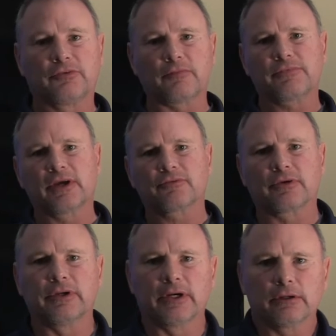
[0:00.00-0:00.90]
Jeff
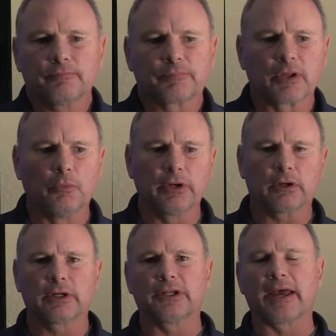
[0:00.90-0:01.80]
Danskin here. We
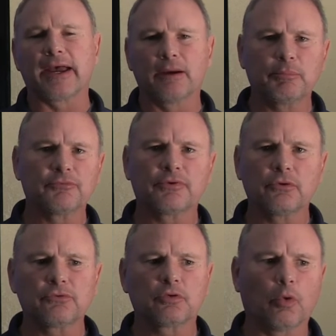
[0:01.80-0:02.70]
are in
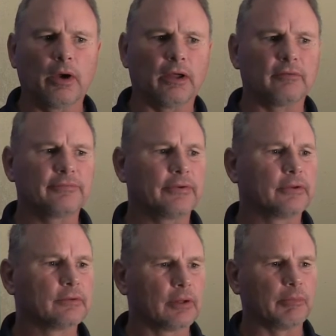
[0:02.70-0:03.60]
episode 12
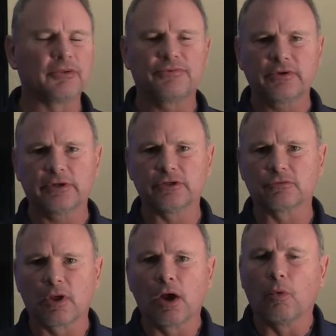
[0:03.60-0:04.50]
of my
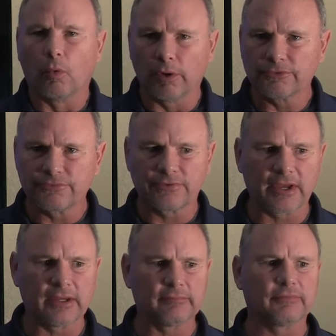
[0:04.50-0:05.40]
series, Once
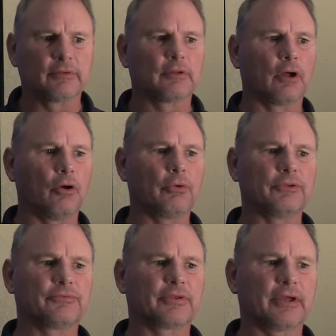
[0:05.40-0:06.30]
Saved,
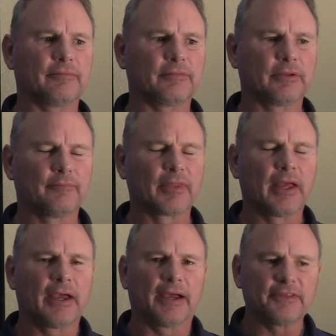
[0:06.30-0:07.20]
Always Saved.
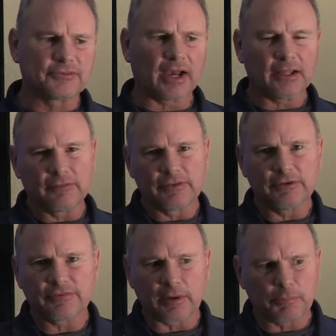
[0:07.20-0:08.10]
And the title of
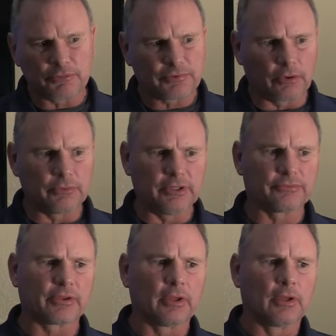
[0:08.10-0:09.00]
this episode
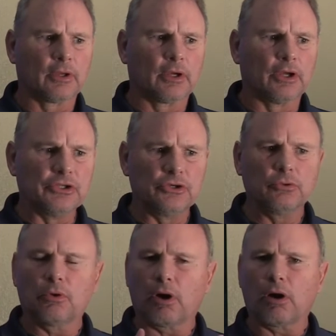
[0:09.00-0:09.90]
is,
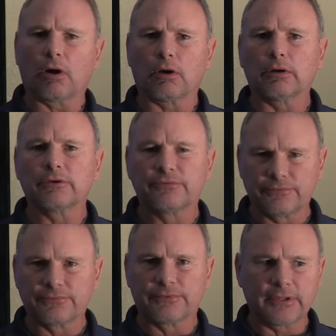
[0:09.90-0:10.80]
You Are
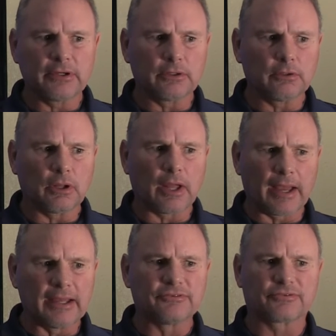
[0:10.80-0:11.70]
Still
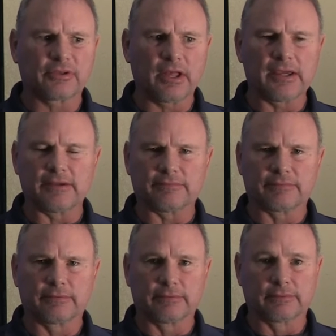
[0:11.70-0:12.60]
a Slave.
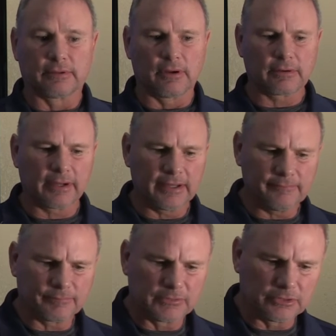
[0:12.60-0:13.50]
Okay?
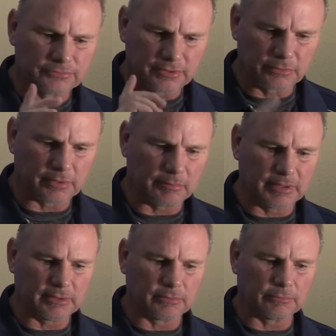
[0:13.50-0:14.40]
You'll see what I
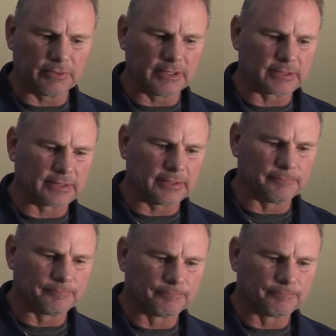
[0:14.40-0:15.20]
mean when we get there.